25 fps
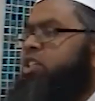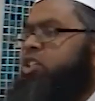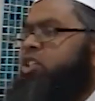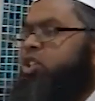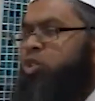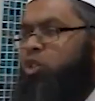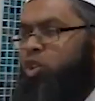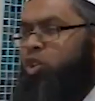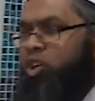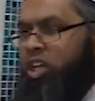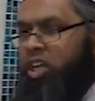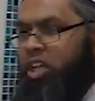
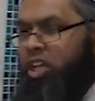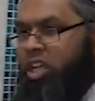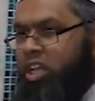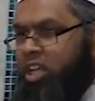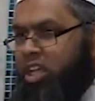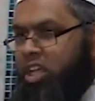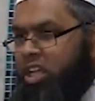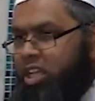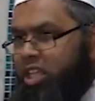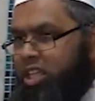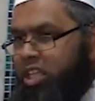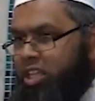So look,
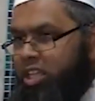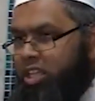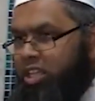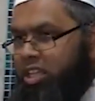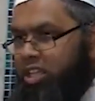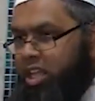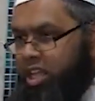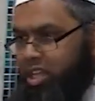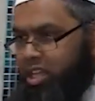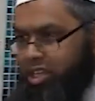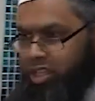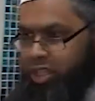
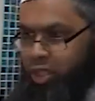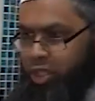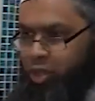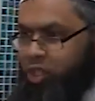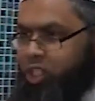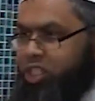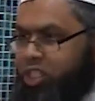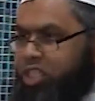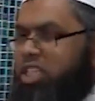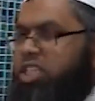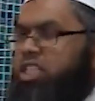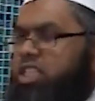your
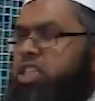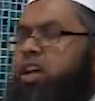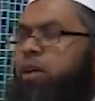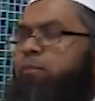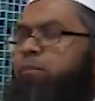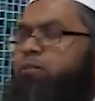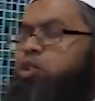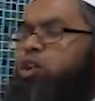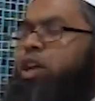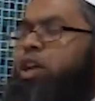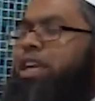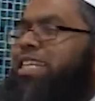sons
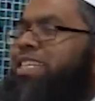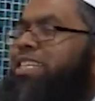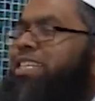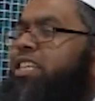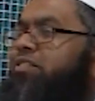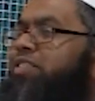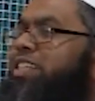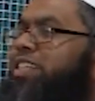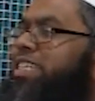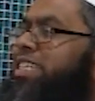come to you, and he's even